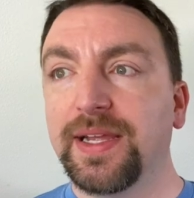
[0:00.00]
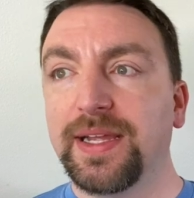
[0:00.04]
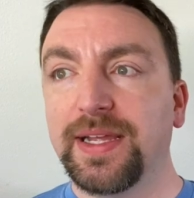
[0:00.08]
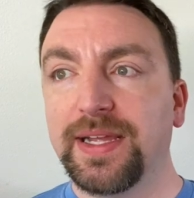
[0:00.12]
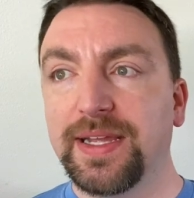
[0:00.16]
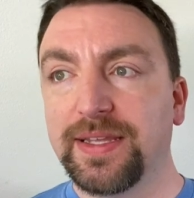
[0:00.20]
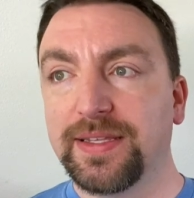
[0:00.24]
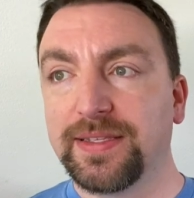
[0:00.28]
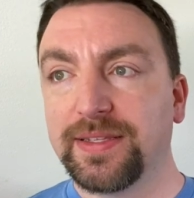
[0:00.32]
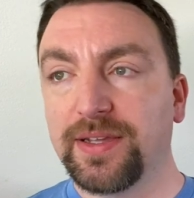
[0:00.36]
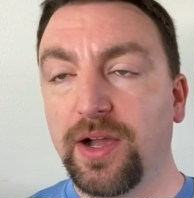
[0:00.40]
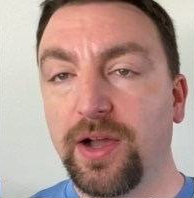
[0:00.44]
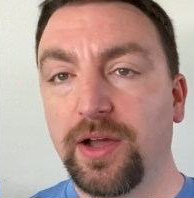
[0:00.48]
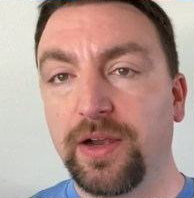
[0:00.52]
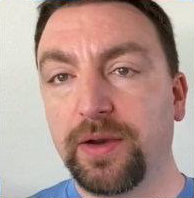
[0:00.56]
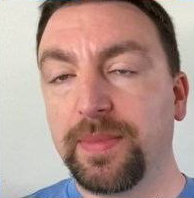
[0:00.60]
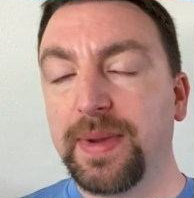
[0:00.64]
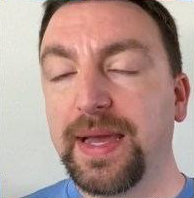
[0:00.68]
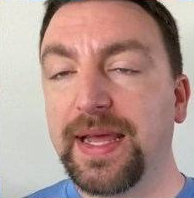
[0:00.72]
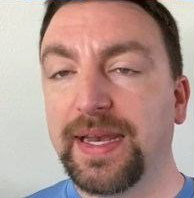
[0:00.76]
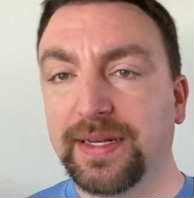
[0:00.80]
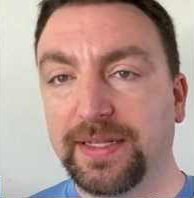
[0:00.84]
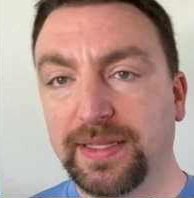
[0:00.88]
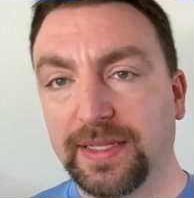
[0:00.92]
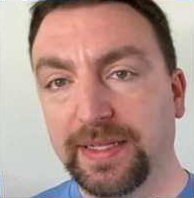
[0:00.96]
is
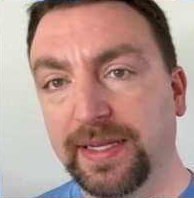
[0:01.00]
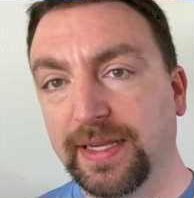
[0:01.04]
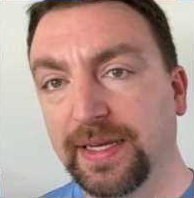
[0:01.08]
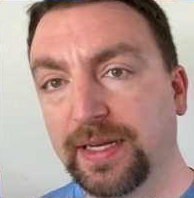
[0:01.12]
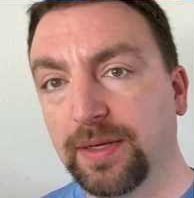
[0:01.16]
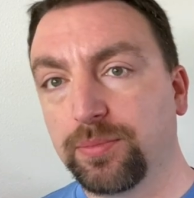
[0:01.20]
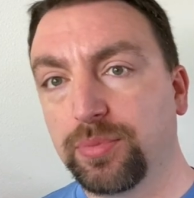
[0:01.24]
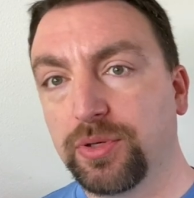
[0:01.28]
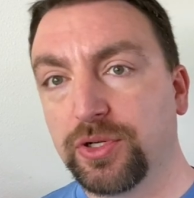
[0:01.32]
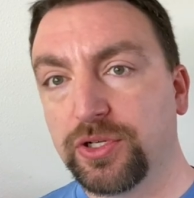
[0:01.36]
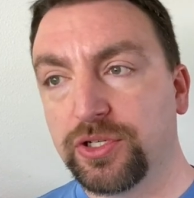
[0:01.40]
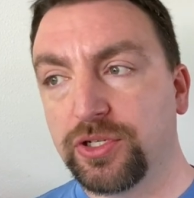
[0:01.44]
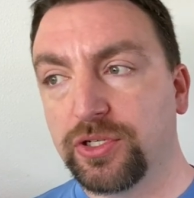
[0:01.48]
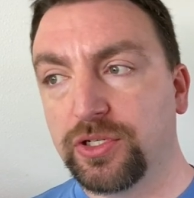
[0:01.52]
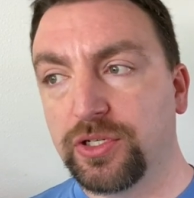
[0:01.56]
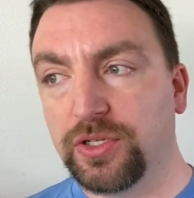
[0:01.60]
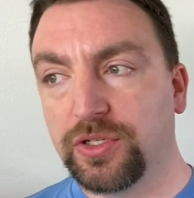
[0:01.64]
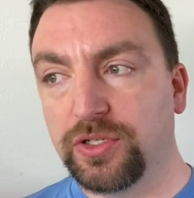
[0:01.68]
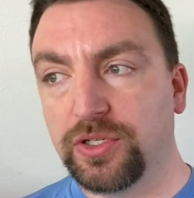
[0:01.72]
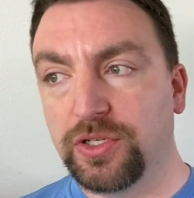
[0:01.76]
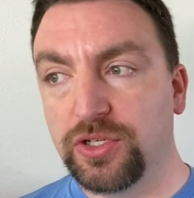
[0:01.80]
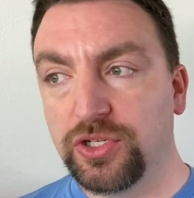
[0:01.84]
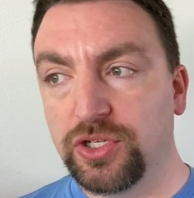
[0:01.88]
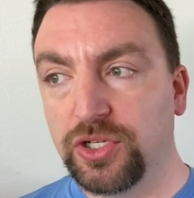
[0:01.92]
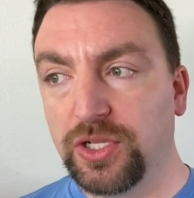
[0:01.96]
automatically getting pushed
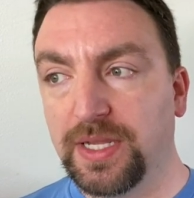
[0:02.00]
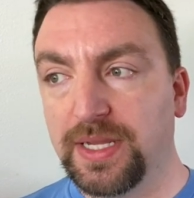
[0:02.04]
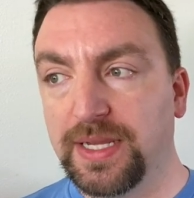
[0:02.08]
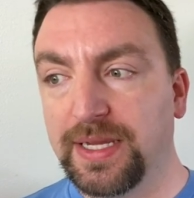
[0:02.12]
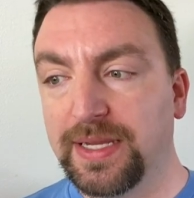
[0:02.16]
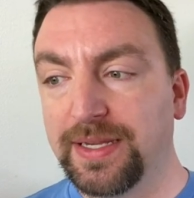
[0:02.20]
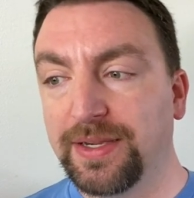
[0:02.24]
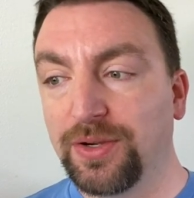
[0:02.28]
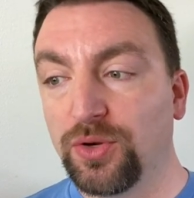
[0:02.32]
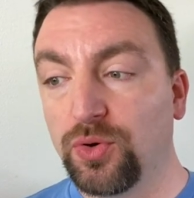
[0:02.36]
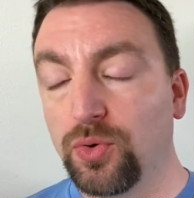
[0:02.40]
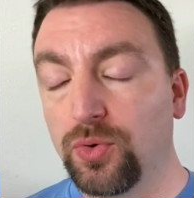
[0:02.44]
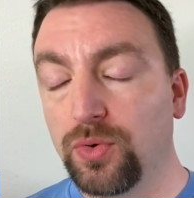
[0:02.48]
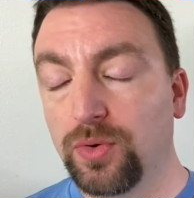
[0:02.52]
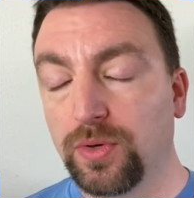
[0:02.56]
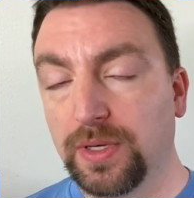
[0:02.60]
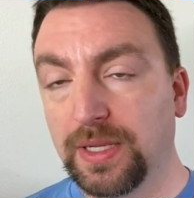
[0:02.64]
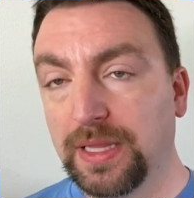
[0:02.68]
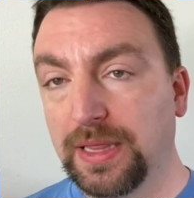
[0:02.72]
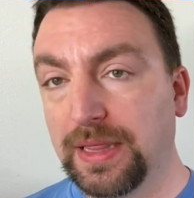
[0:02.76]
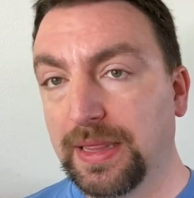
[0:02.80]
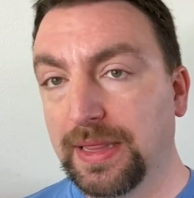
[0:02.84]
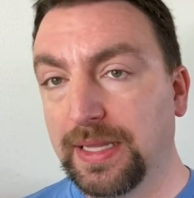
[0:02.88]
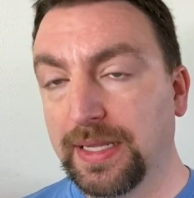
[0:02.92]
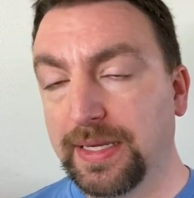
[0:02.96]
to July or
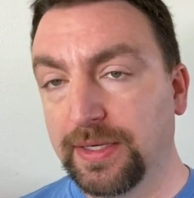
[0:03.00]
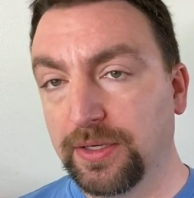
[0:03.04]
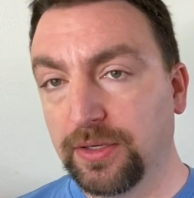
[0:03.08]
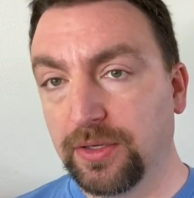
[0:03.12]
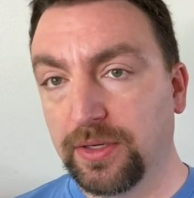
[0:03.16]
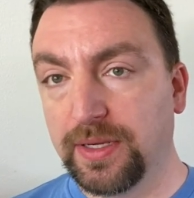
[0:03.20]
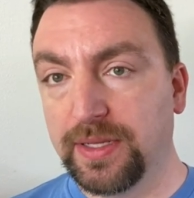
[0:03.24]
later.